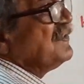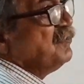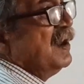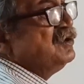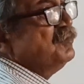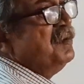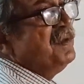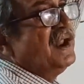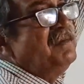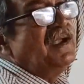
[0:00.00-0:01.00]
One should be
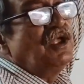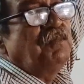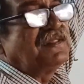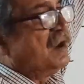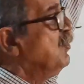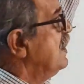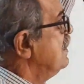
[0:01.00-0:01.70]
mirror image of other one.